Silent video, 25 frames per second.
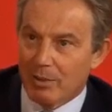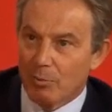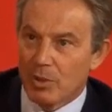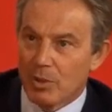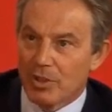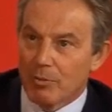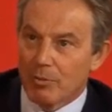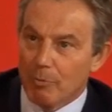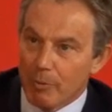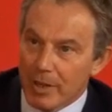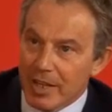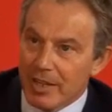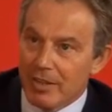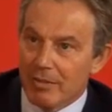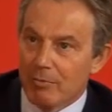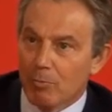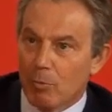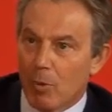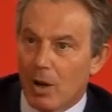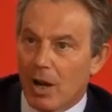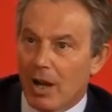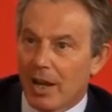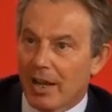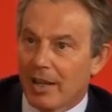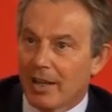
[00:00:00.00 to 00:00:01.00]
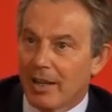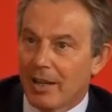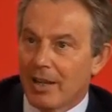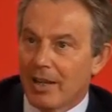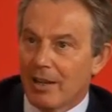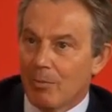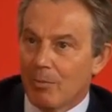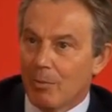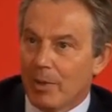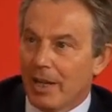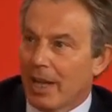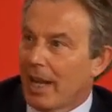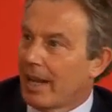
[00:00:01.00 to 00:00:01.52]
there was a reason why
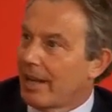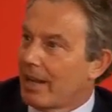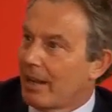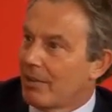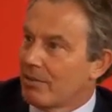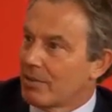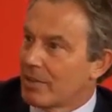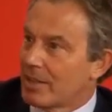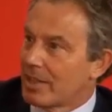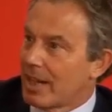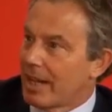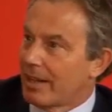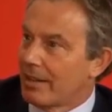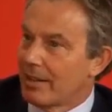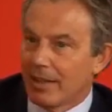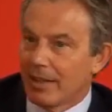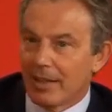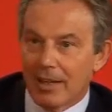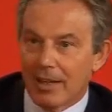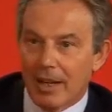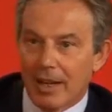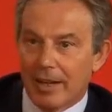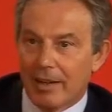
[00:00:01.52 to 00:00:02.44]
we had outstanding,